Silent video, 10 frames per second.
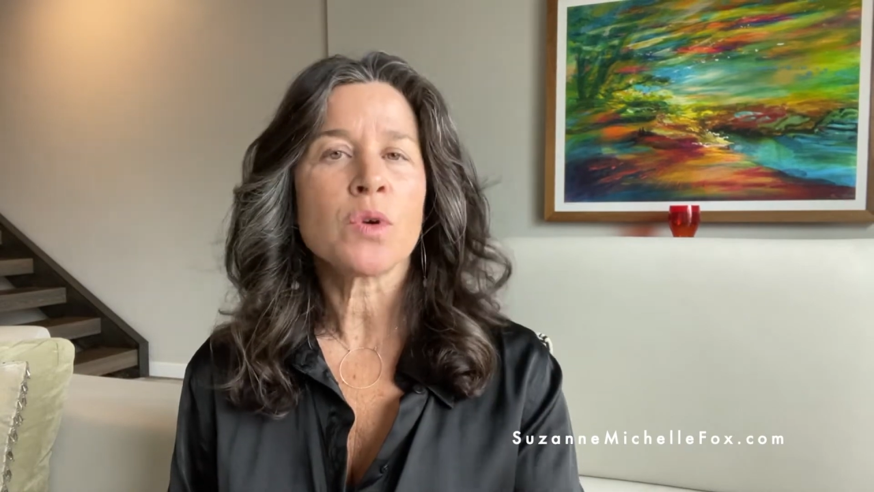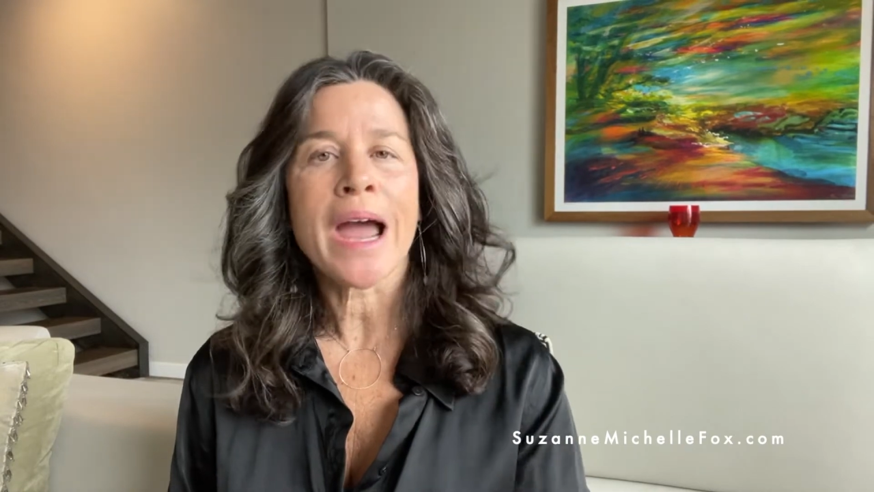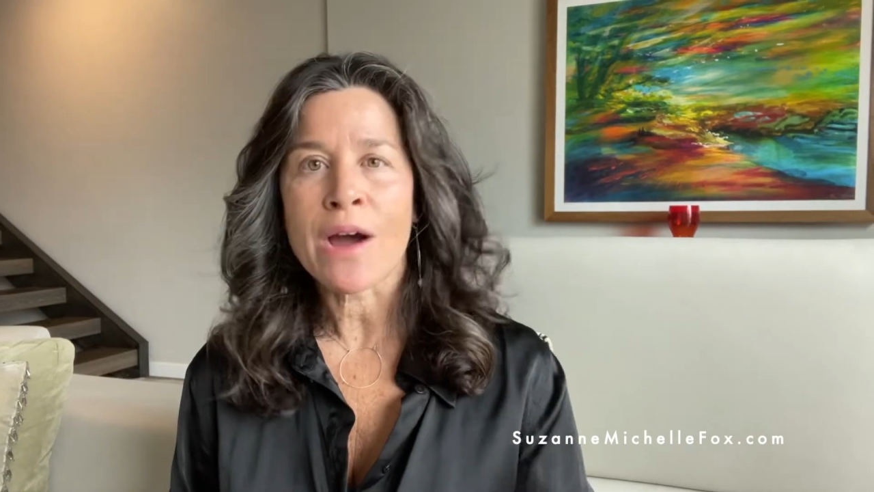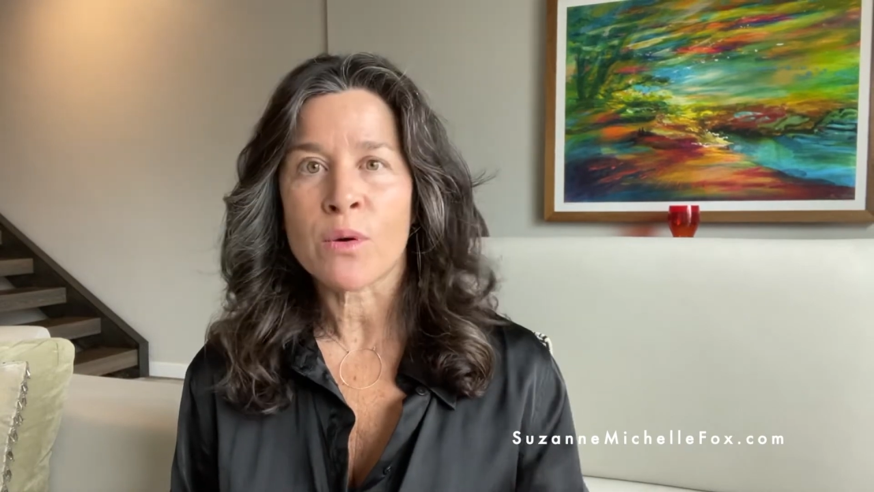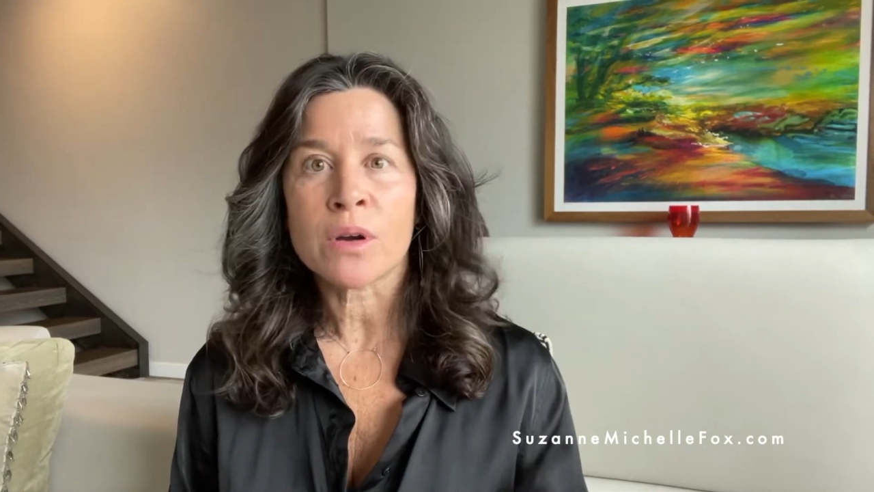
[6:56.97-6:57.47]

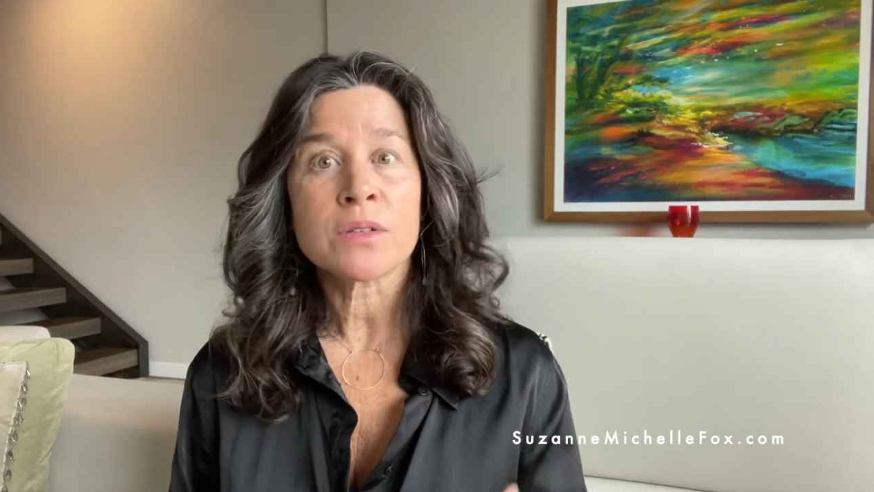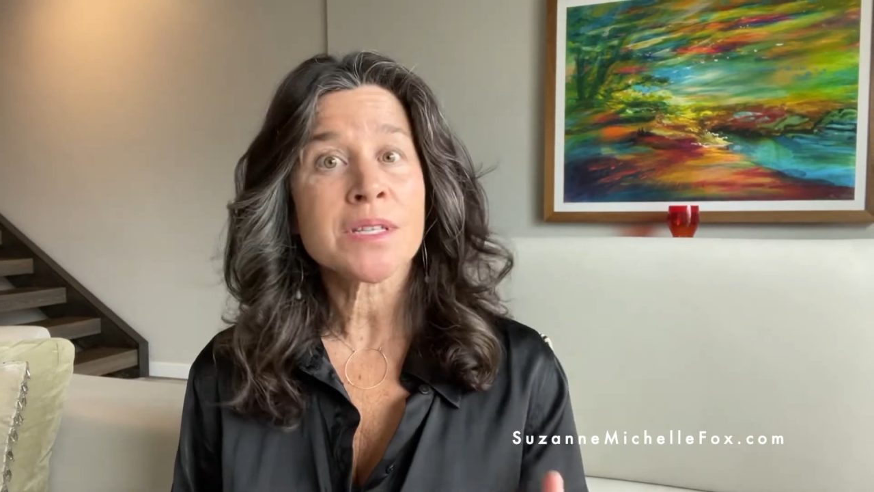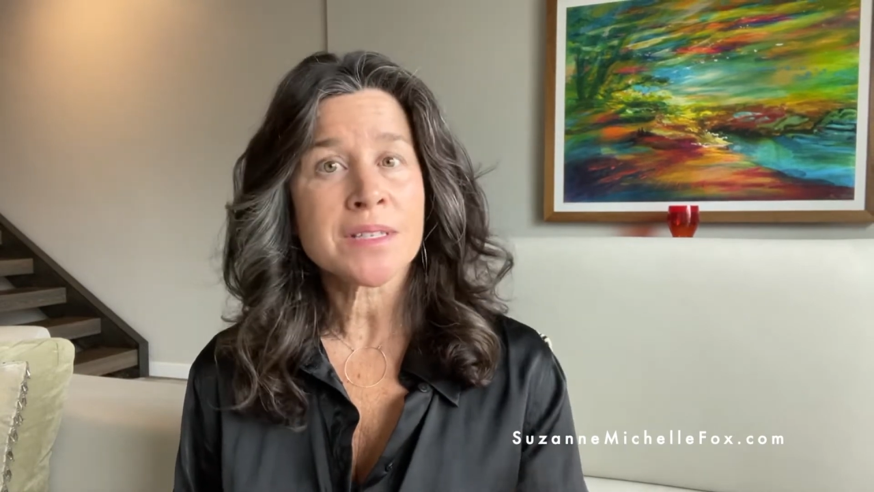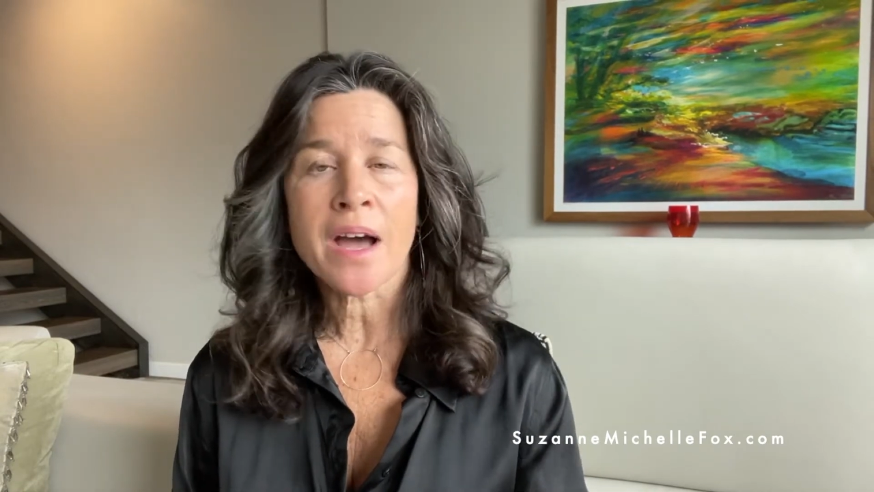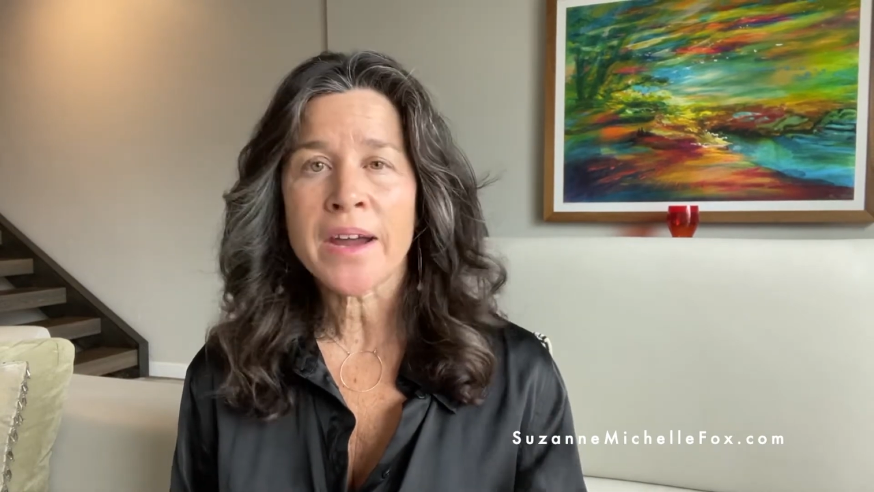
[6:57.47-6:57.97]
our
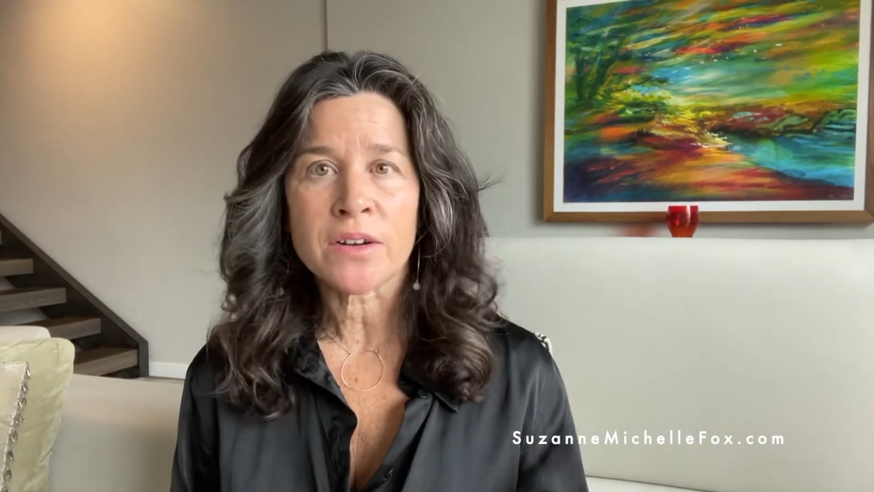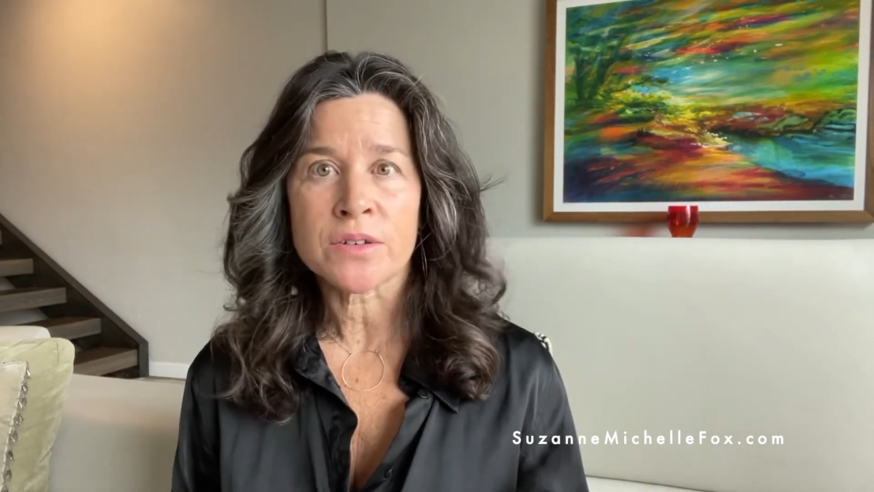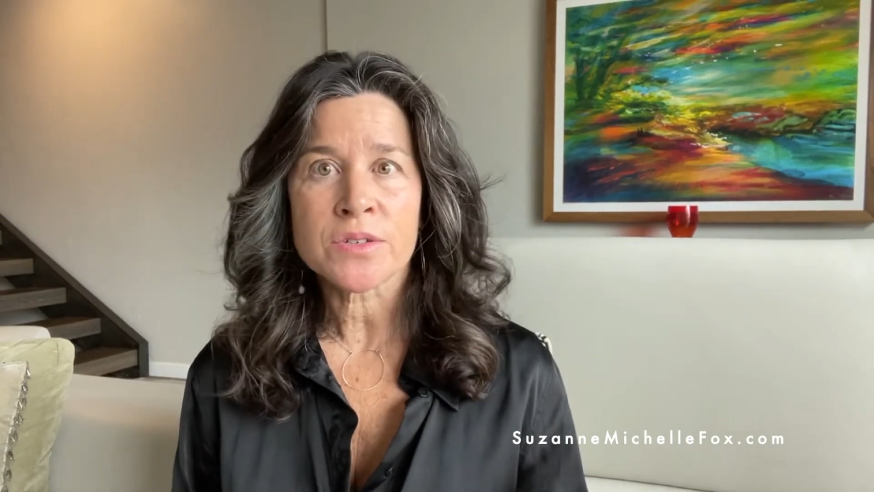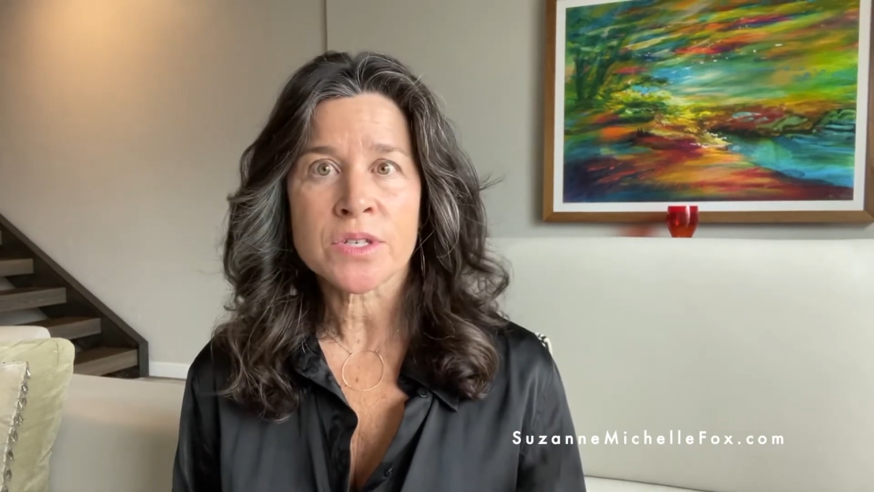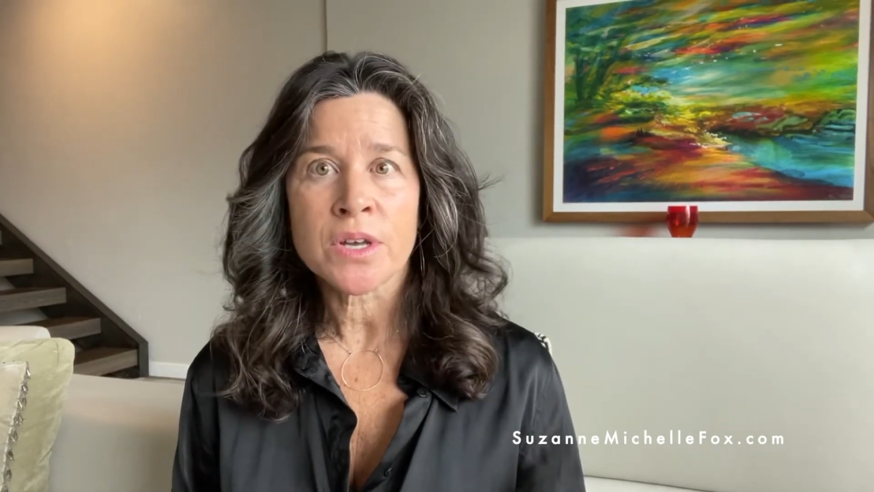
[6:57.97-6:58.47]

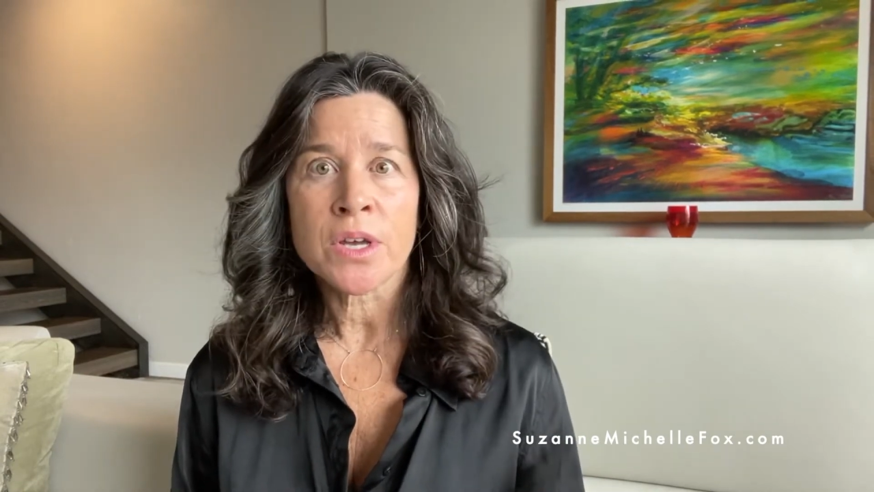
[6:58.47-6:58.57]
desires.